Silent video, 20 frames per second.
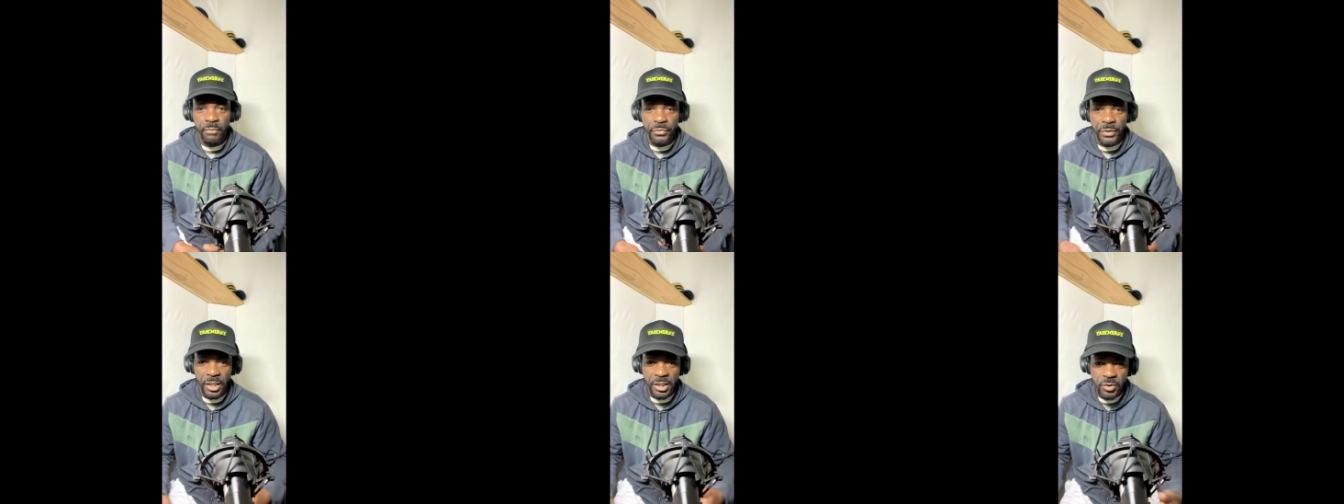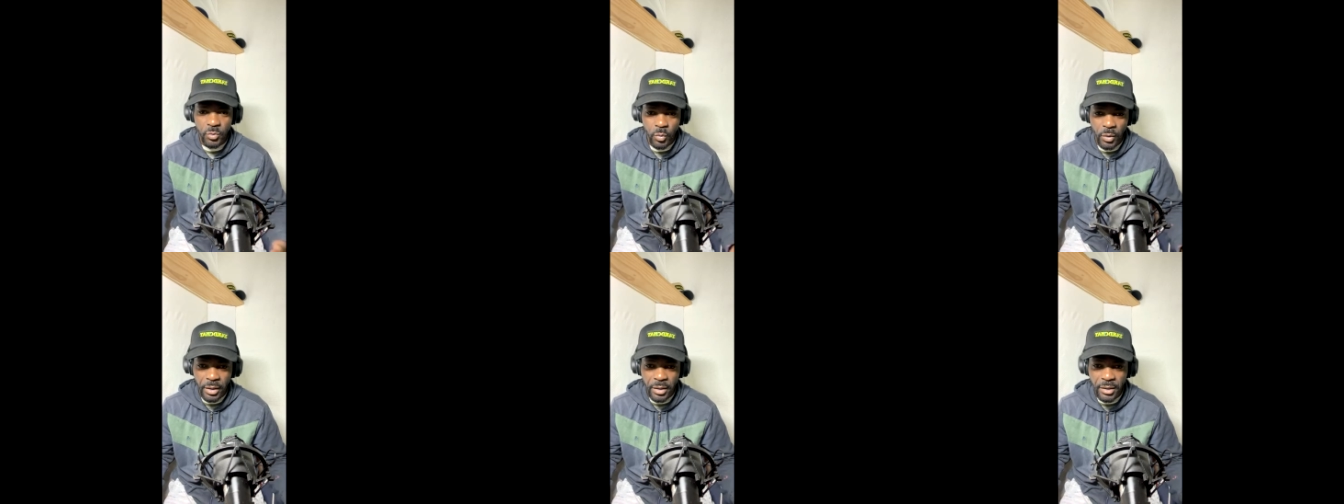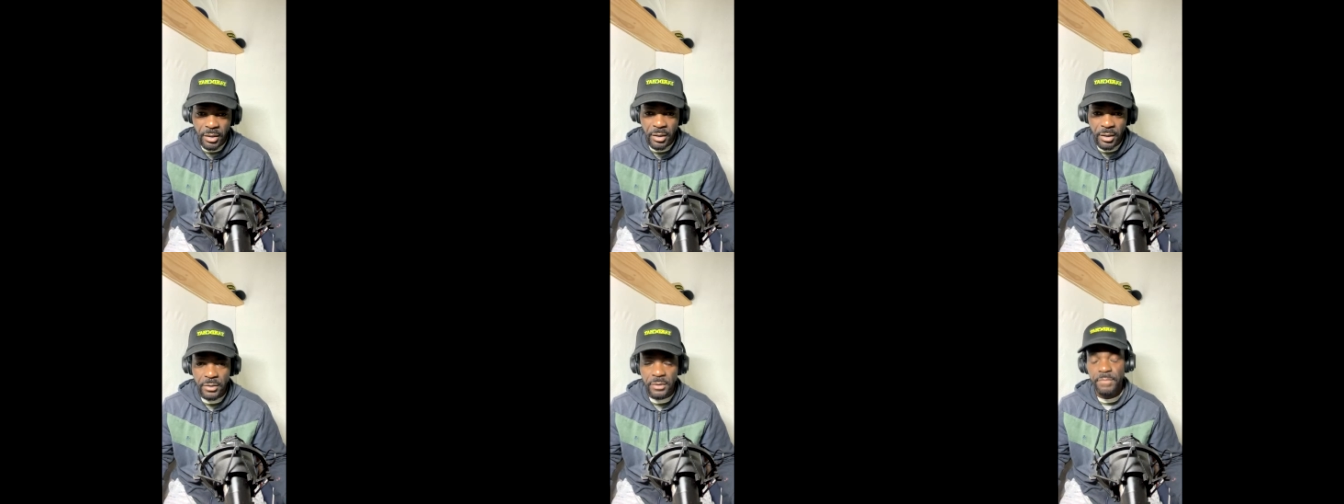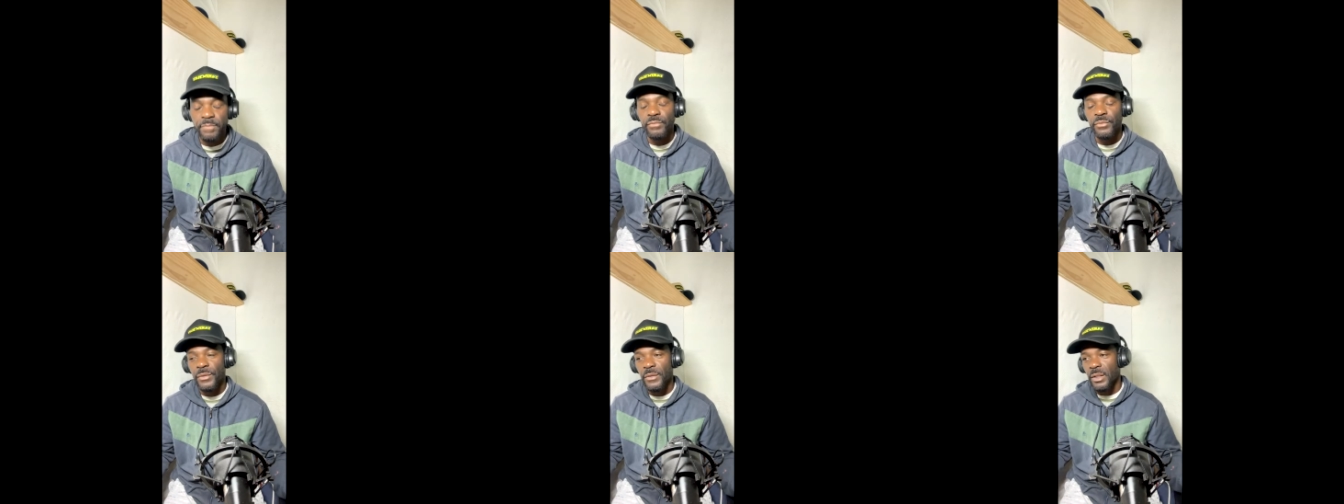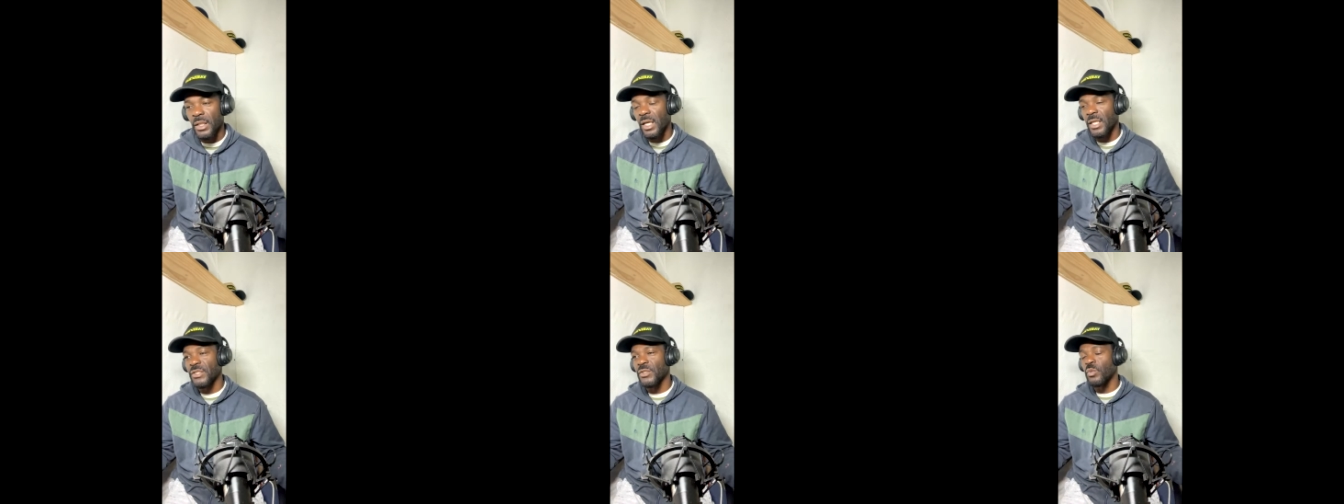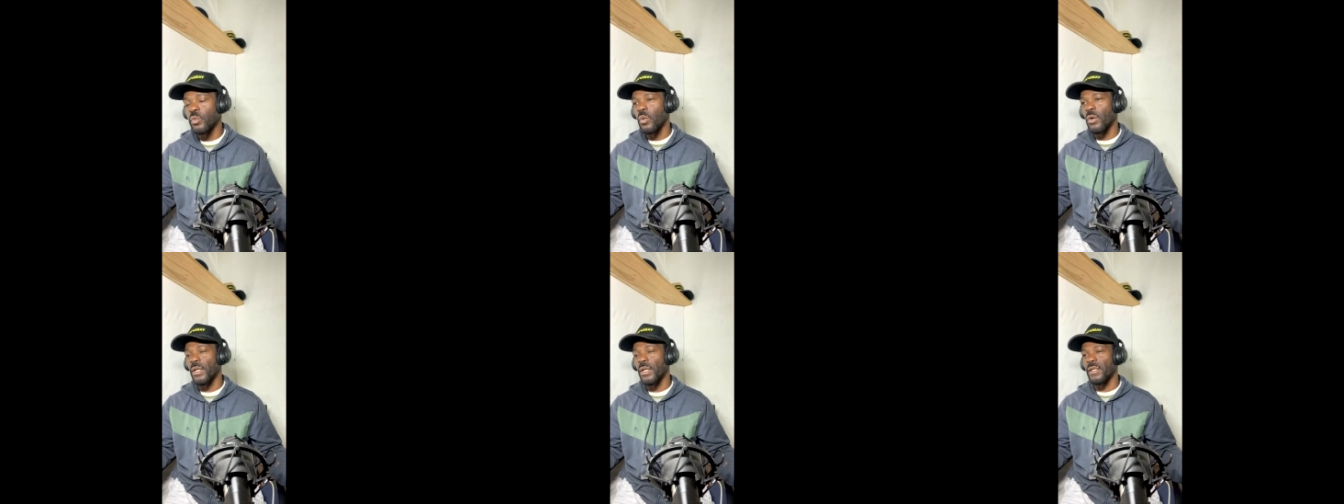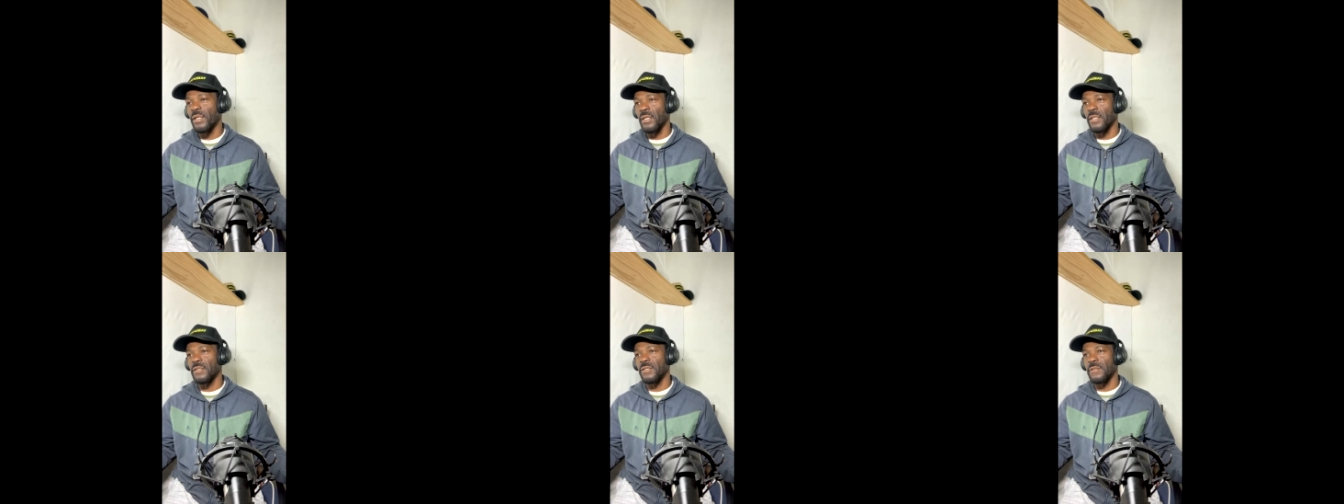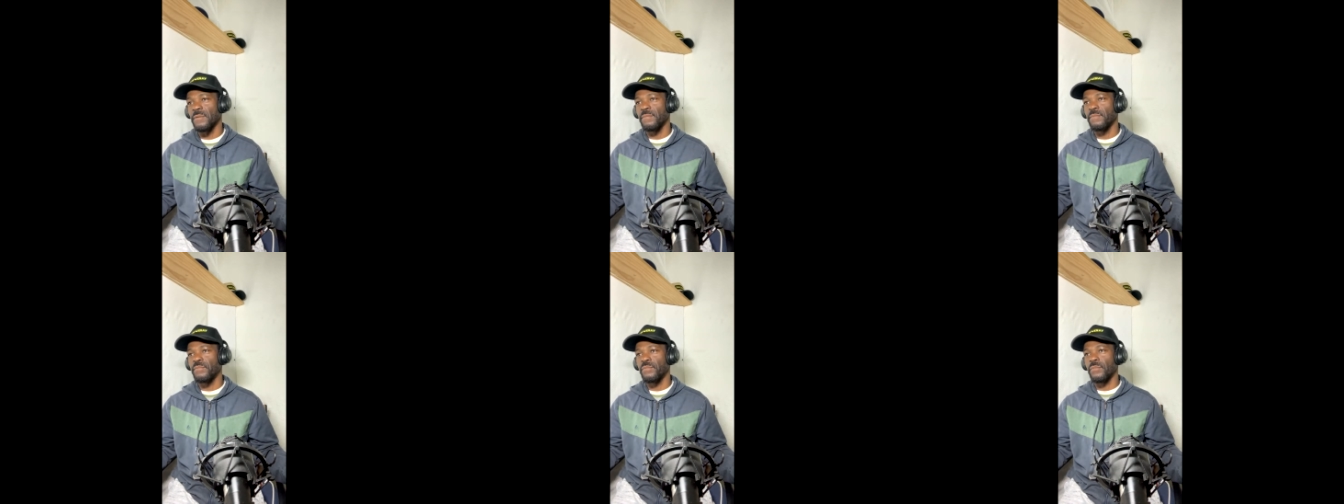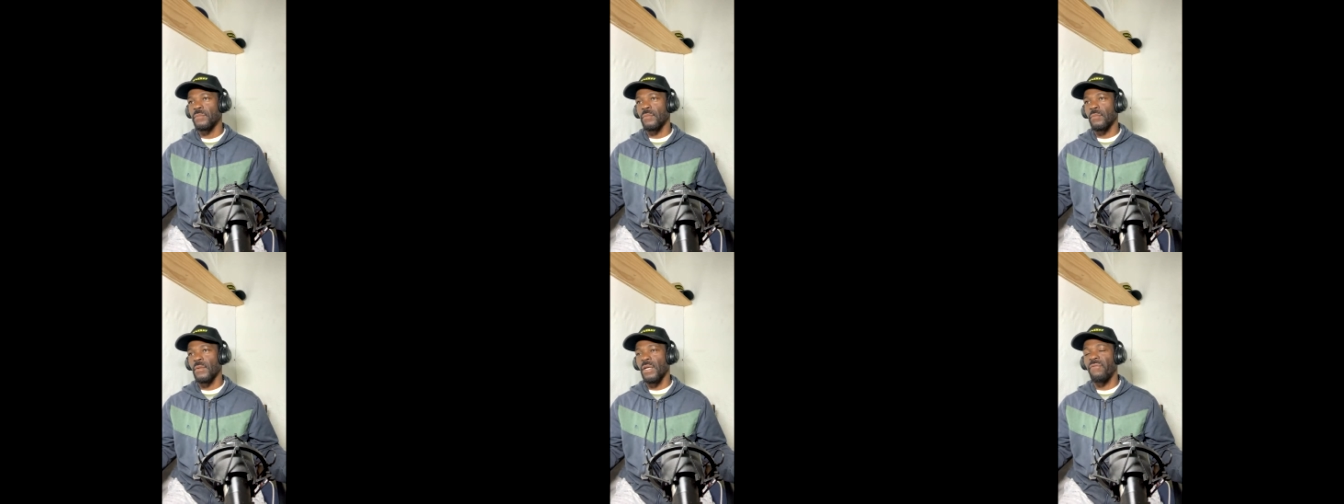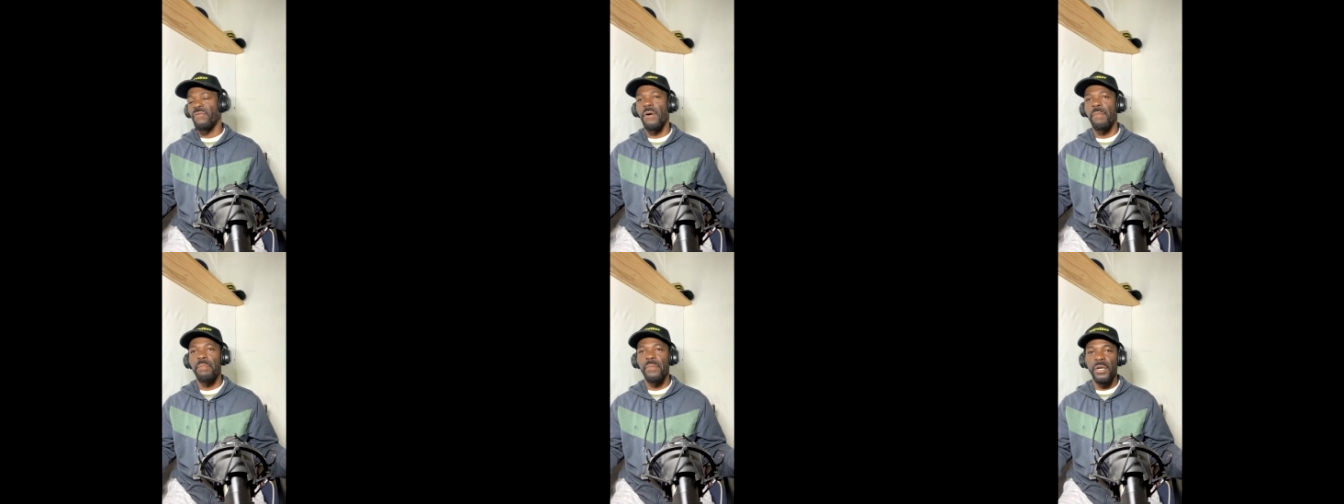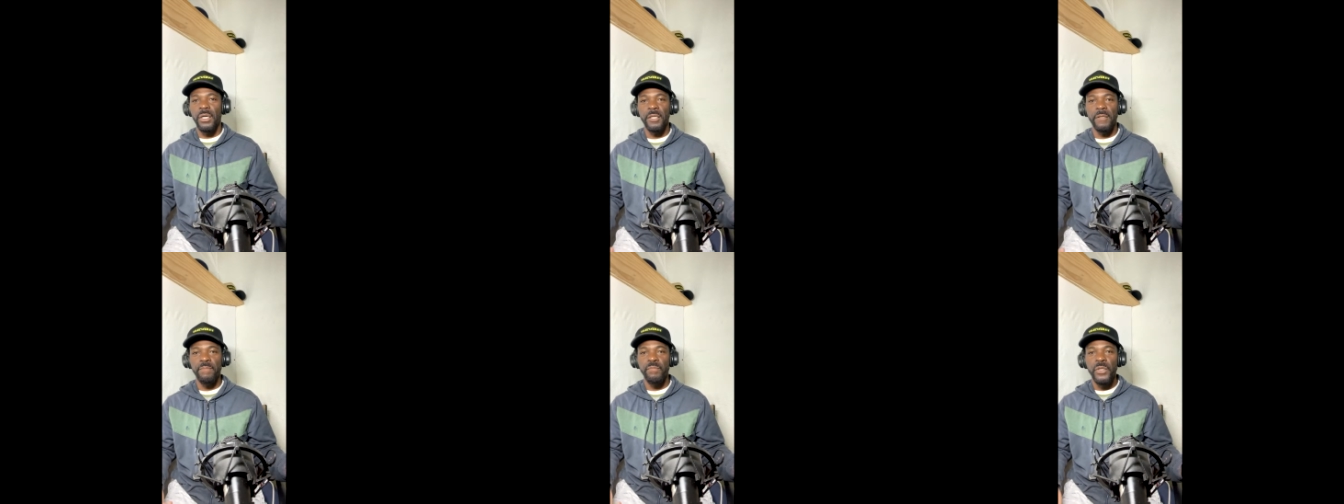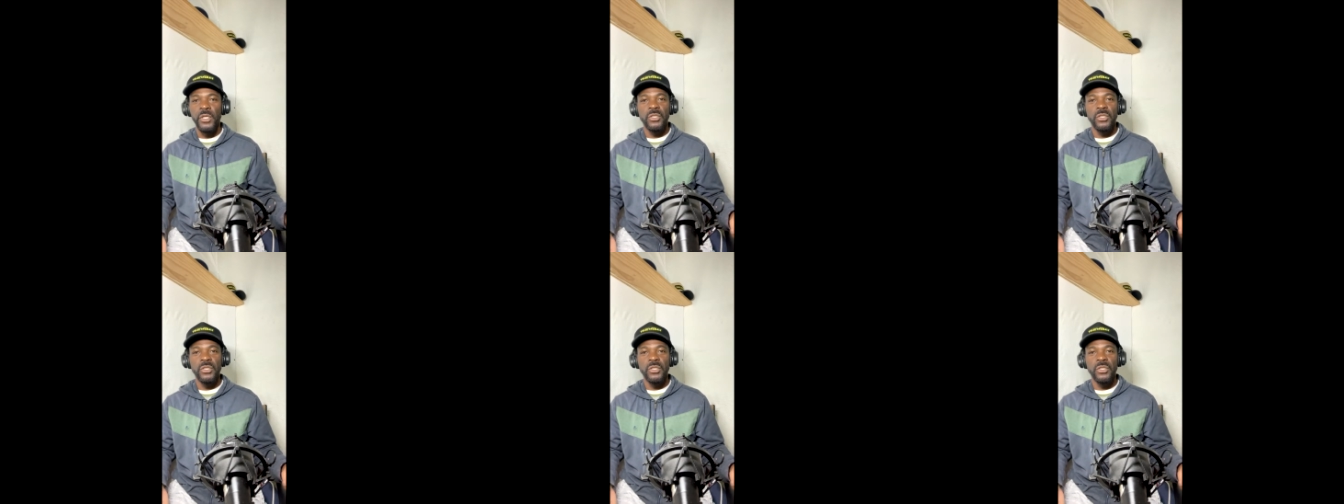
That's what it is. That's what it is for money.